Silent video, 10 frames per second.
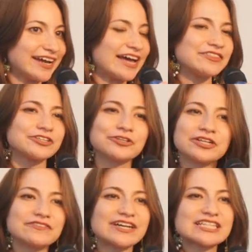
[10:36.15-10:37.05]
And the
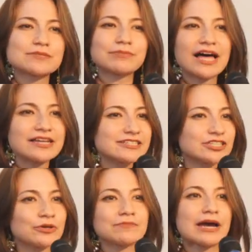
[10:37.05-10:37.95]
universe
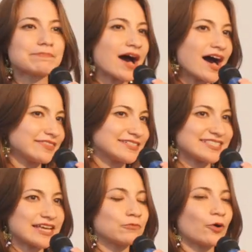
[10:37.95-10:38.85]
planted you in my path in
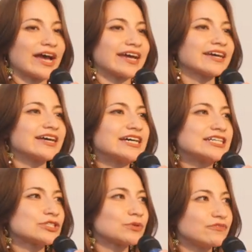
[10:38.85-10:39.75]
some way
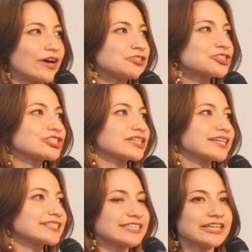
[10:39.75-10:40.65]
to
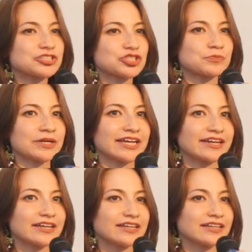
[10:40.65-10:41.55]
eventually teach me